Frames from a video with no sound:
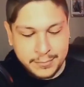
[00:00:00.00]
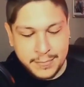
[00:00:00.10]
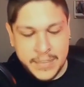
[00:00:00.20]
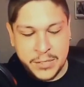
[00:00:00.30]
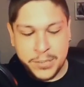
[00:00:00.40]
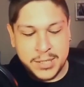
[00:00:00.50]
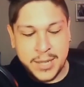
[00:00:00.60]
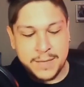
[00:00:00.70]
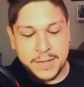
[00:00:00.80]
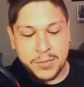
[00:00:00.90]
So it just kind
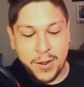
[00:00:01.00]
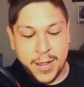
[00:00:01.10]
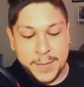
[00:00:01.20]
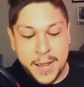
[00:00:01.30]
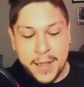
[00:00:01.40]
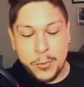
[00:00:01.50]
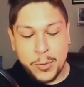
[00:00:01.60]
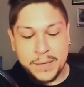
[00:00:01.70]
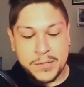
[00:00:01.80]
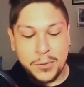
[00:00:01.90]
of describes the Well
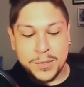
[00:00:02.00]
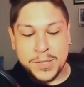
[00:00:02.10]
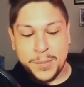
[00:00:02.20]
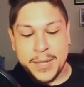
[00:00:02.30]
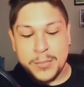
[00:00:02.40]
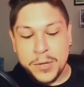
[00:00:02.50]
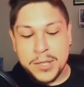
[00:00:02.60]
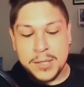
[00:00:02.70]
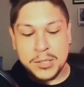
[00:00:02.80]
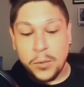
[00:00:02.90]
of Souls, a place where
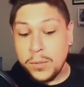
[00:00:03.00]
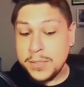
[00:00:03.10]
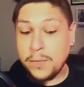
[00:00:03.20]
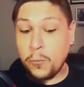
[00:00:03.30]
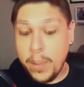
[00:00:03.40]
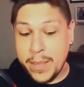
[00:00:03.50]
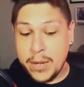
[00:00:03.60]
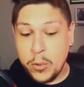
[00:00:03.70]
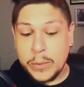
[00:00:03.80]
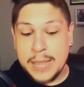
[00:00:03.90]
the souls of women
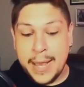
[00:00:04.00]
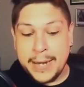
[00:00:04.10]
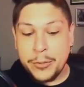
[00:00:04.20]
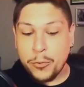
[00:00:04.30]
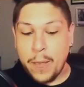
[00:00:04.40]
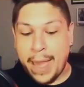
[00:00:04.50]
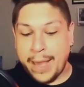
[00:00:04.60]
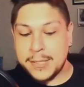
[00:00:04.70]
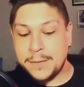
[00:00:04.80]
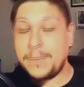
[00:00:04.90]
who died through
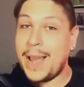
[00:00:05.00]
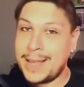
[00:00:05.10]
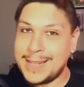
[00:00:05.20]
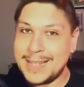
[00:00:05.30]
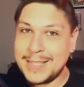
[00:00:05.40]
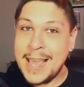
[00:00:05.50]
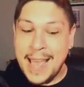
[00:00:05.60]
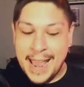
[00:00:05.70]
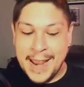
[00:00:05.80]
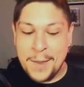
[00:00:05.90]
acts of violence
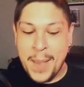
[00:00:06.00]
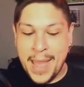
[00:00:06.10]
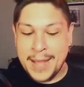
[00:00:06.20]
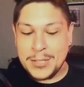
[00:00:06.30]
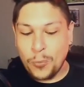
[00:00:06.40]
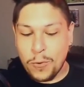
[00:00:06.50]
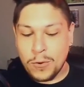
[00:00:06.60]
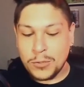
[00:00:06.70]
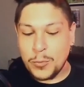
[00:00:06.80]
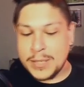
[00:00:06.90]
in man's
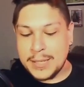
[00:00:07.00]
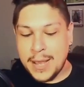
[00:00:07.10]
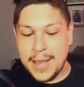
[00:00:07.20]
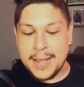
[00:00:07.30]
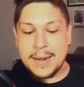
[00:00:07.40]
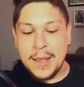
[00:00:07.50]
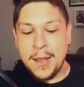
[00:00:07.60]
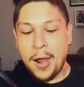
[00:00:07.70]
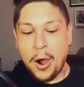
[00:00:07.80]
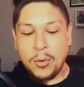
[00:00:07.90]
world reside.
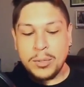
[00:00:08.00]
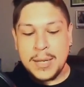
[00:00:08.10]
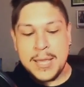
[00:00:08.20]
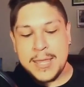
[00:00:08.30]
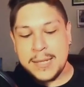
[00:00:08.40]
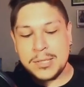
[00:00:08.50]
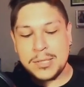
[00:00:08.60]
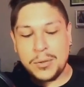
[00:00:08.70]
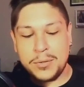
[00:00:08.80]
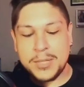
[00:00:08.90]
Only these
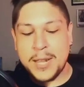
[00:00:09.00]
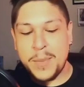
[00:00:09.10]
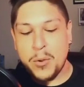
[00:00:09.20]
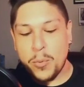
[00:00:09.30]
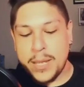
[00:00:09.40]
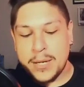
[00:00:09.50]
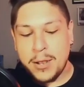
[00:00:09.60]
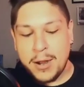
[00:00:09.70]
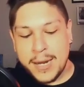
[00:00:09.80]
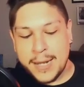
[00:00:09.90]
souls can be
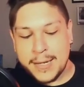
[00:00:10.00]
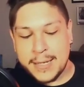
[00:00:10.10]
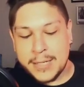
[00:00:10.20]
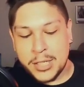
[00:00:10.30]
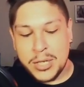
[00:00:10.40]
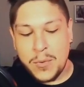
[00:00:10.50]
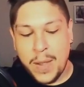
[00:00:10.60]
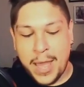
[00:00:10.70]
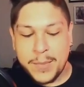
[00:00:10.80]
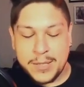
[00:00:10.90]
reincarnated into new
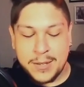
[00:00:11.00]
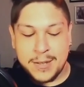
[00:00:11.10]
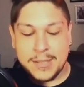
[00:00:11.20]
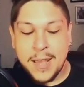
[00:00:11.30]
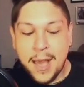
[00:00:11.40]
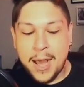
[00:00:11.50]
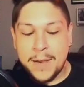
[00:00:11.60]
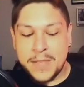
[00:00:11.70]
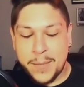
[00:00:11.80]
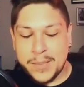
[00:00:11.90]
Amazons of
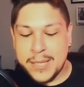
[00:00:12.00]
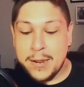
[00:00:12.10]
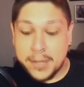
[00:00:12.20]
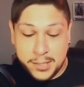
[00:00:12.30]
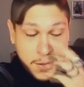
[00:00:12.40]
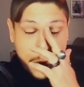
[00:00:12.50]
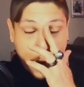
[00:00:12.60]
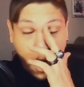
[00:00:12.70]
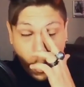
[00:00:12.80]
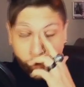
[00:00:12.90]
Themyscira. So
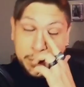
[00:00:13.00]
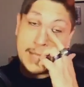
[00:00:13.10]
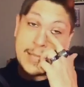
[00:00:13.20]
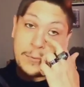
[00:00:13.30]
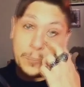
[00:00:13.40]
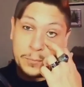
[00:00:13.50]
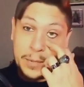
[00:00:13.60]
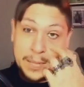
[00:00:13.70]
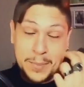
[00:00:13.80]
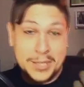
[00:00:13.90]
only the
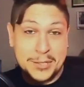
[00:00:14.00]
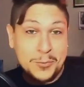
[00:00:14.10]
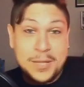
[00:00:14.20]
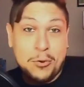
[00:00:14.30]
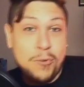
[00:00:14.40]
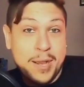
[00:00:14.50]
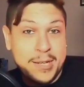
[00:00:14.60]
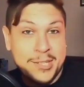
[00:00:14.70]
like bitches with a grudge,